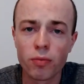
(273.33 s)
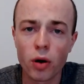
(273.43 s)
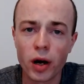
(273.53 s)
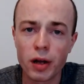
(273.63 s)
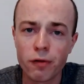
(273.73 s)

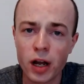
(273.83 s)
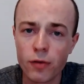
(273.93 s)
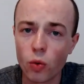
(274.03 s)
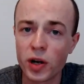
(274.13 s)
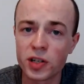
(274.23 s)
my
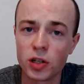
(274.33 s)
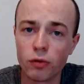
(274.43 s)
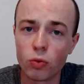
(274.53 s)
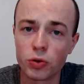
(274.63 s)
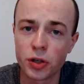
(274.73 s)
favourite Western of
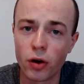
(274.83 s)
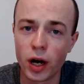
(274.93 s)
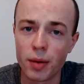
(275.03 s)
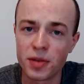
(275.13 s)
all time,